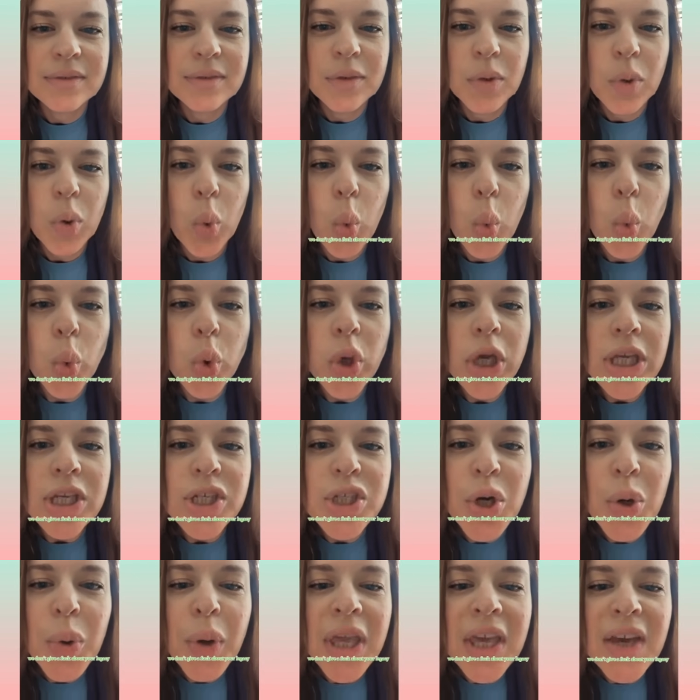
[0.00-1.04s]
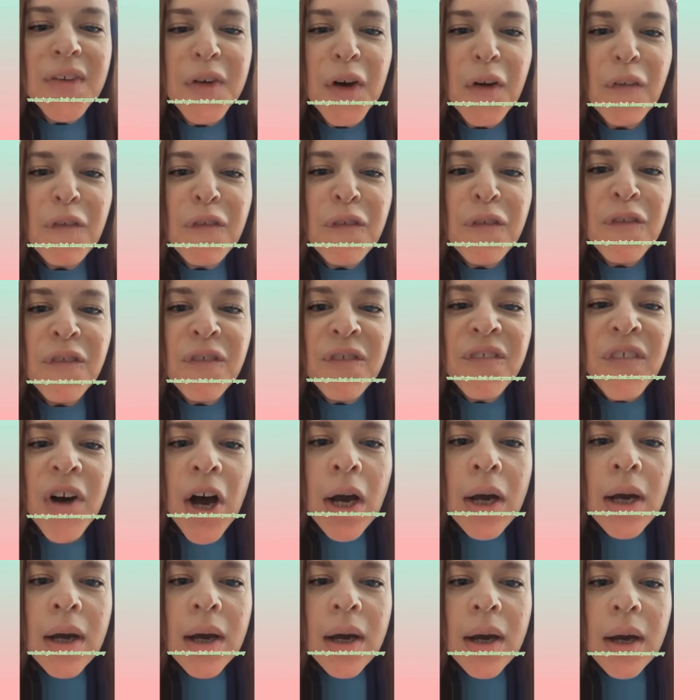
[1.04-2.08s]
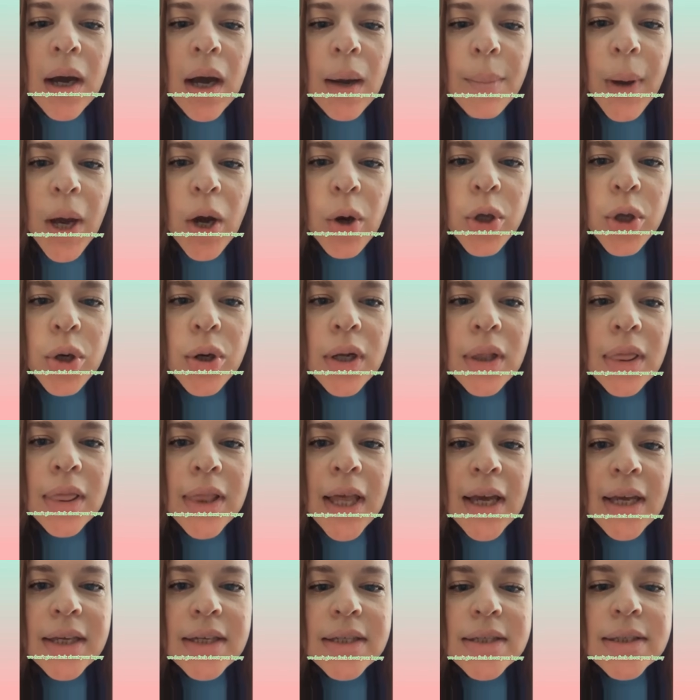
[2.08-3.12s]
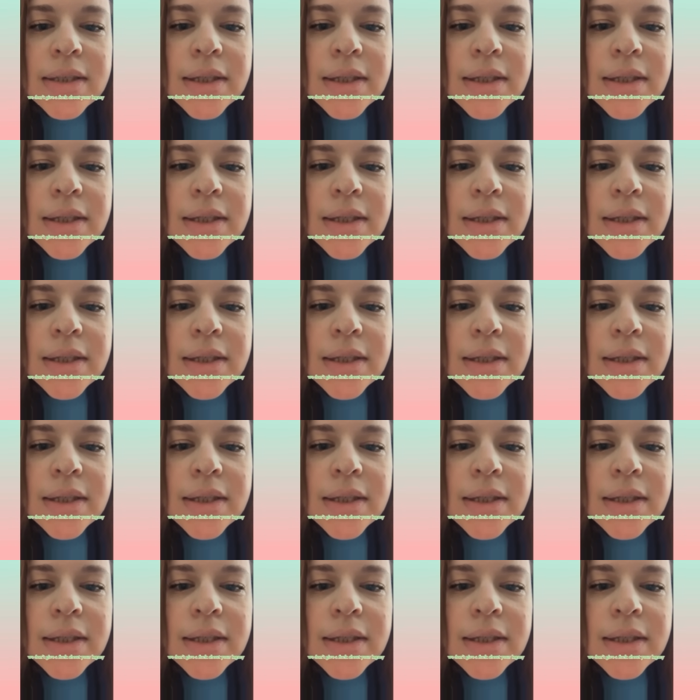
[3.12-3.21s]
We don't give a fuck about your legacy.